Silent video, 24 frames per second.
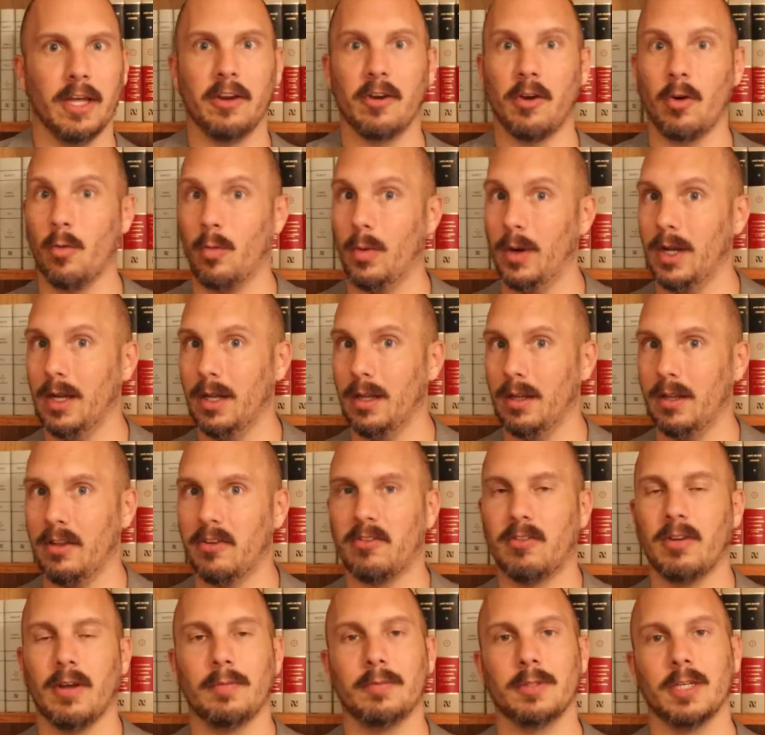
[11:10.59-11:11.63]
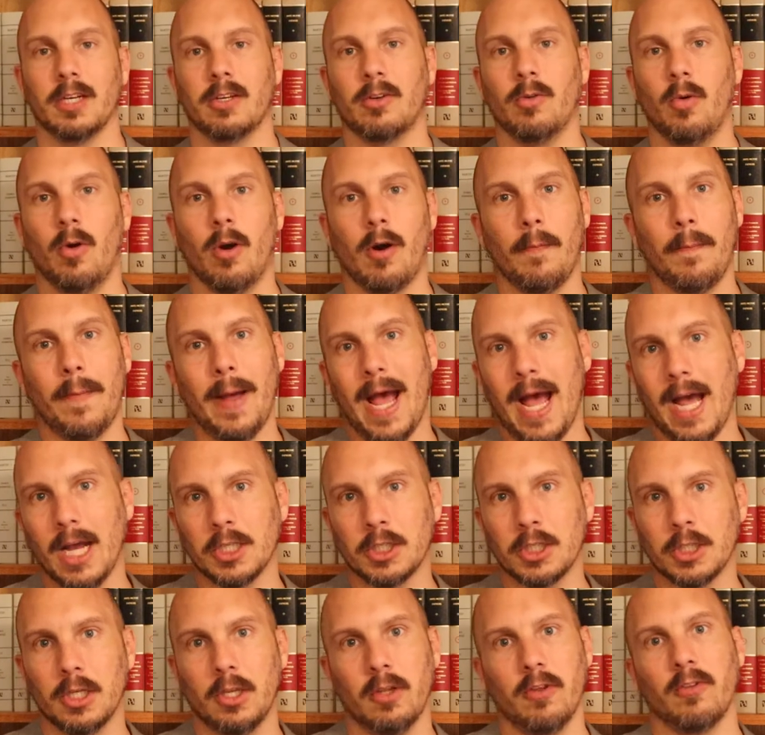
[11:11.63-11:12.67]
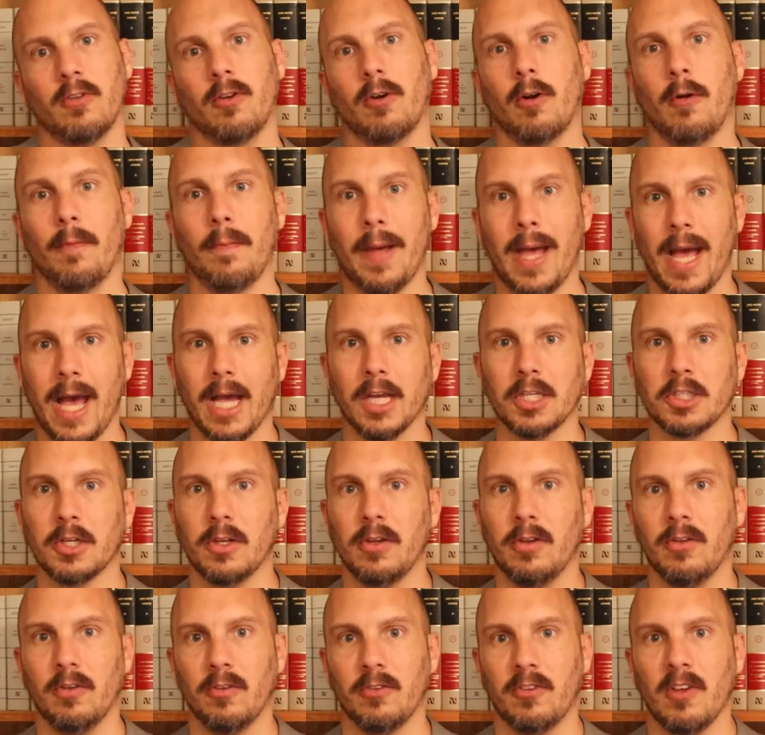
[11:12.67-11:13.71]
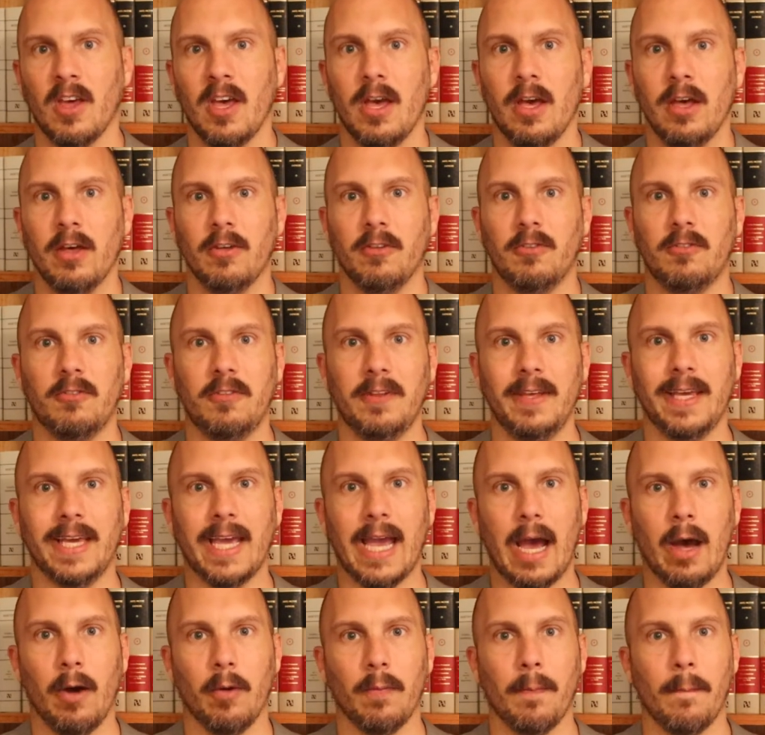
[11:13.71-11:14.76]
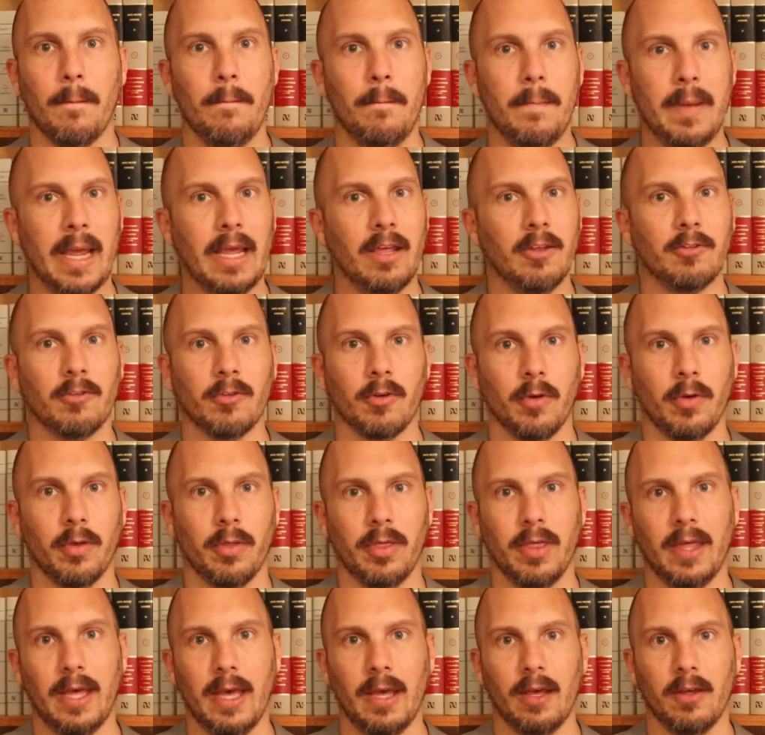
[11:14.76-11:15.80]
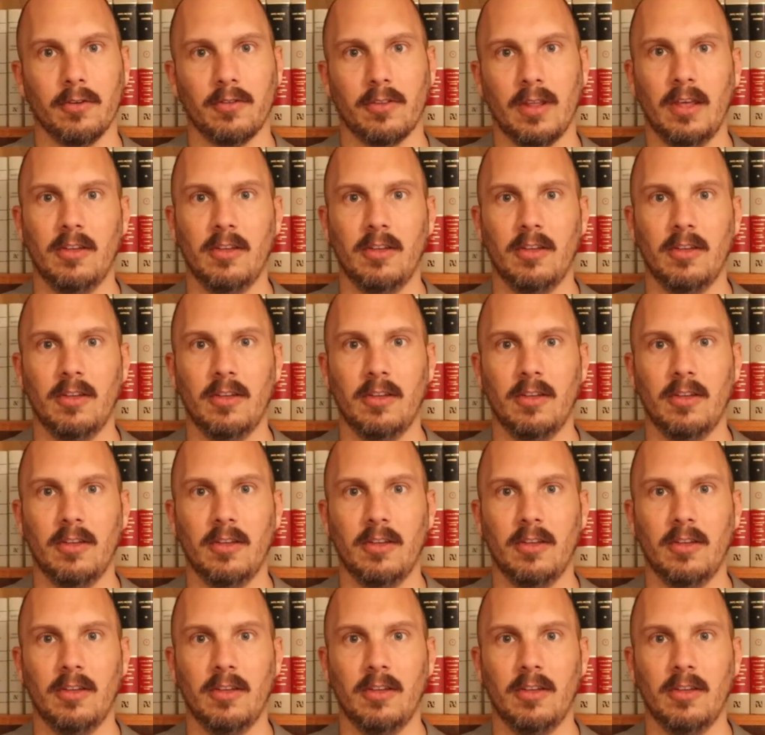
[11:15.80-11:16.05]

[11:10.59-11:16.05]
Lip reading: and our will is subject to our passions, and our passions seek out baser things.